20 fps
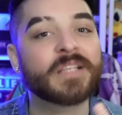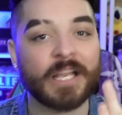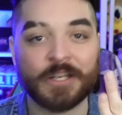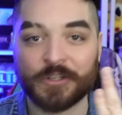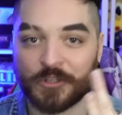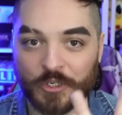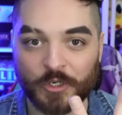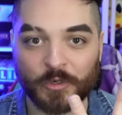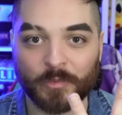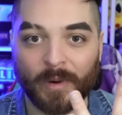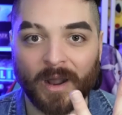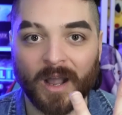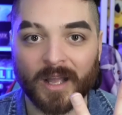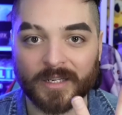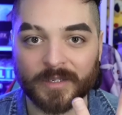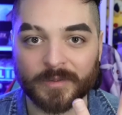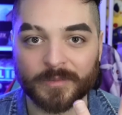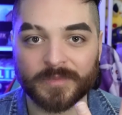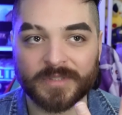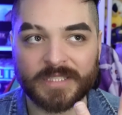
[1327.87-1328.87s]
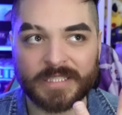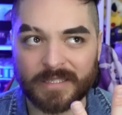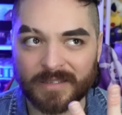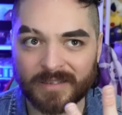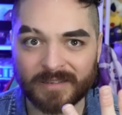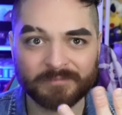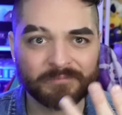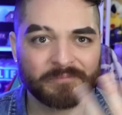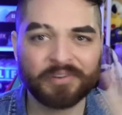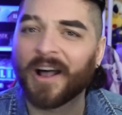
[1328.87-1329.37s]
and 2 bottoms.
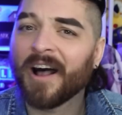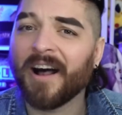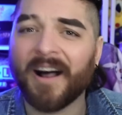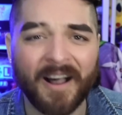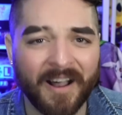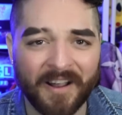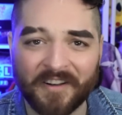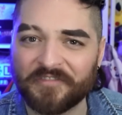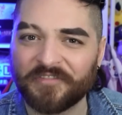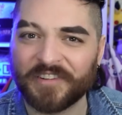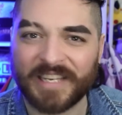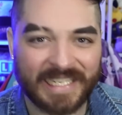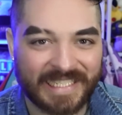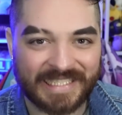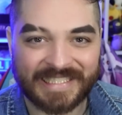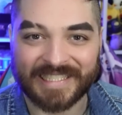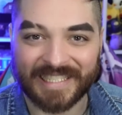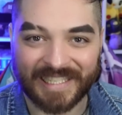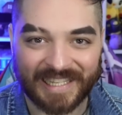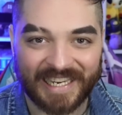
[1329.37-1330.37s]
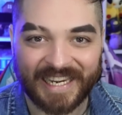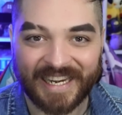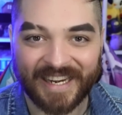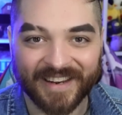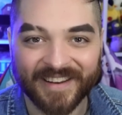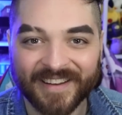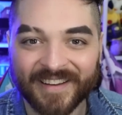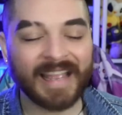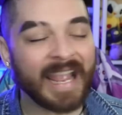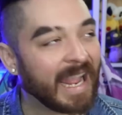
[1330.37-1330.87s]
Obviously.